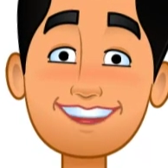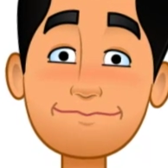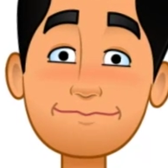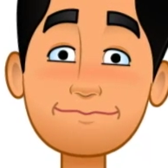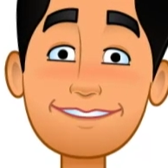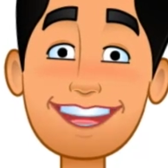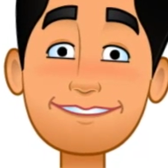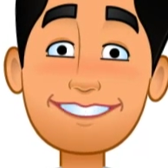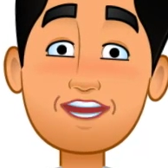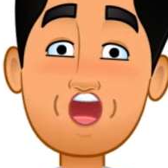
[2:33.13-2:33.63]

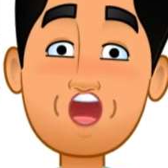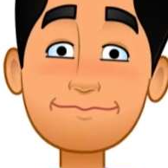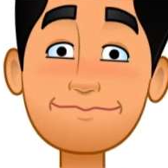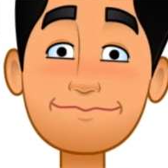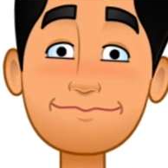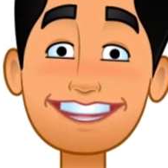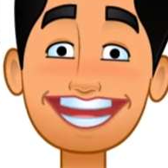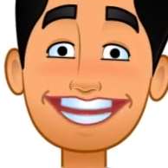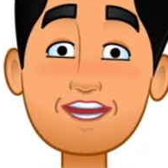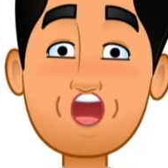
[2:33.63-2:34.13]
container
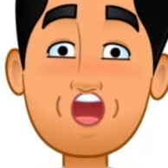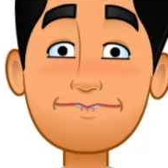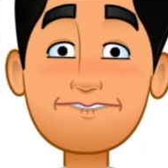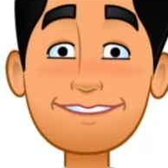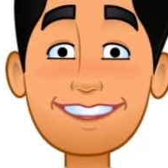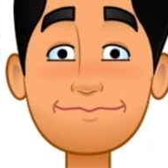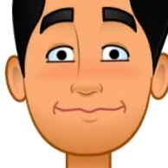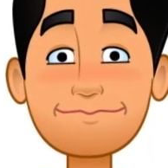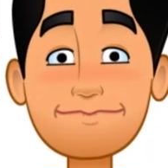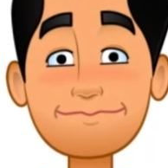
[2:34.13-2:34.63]
with two
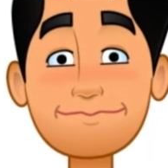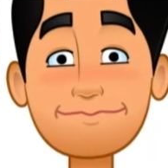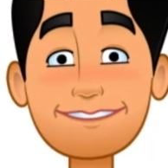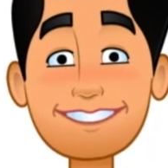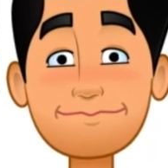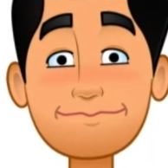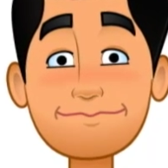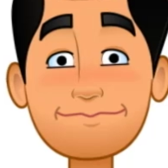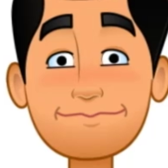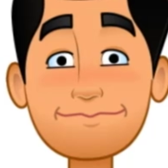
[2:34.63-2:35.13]
sides
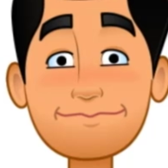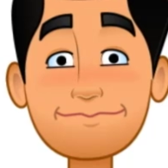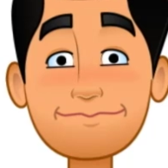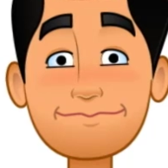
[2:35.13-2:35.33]
open.